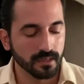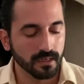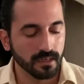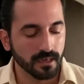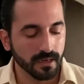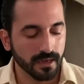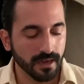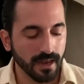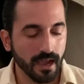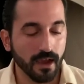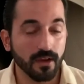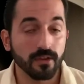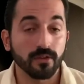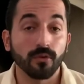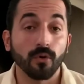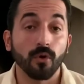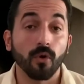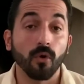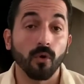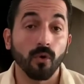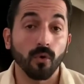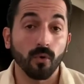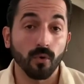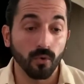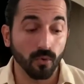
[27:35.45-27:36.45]
now you
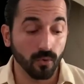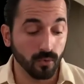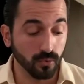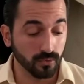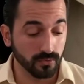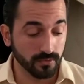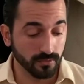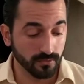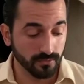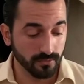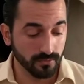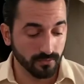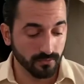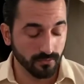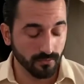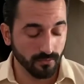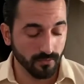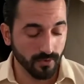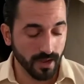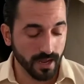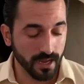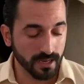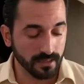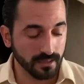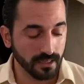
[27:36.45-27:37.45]
hold,
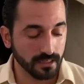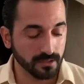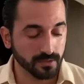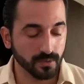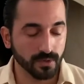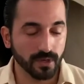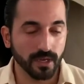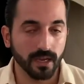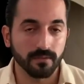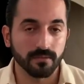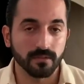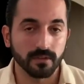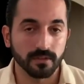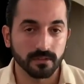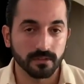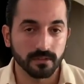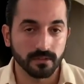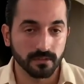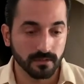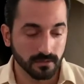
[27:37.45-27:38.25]
right? That's why you have this,